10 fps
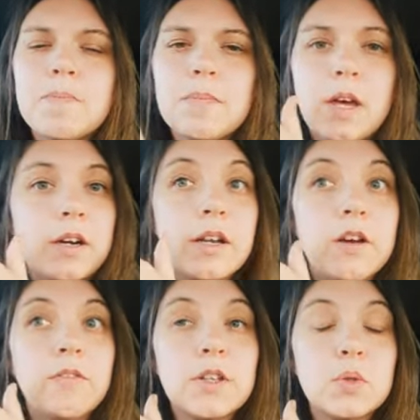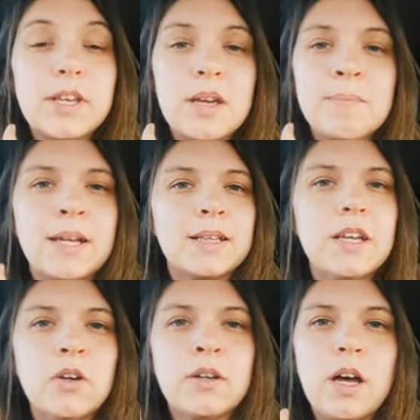Not enough, because we came back
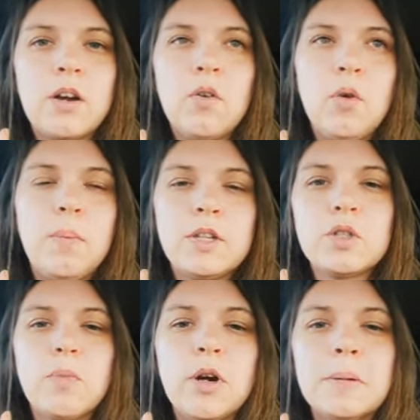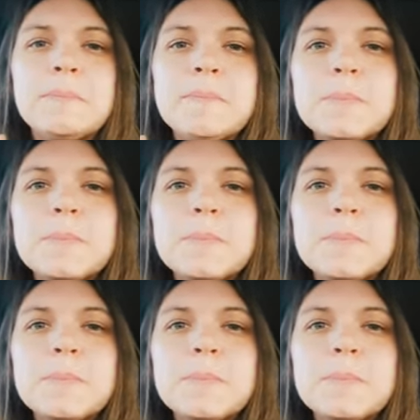later and got a whole bunch more.